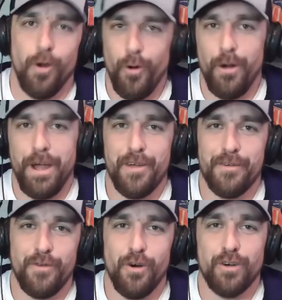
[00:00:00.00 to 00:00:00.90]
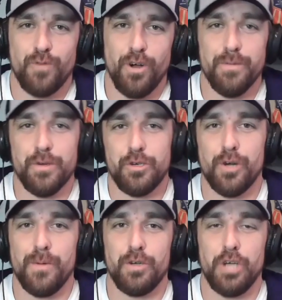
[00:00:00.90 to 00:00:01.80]
Oh, hey there, folks. Welcome to
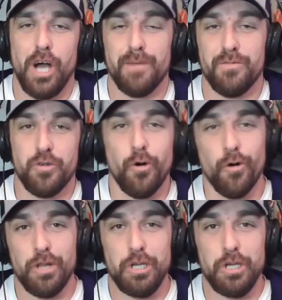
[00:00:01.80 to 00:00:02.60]
Turbo Tom's Totally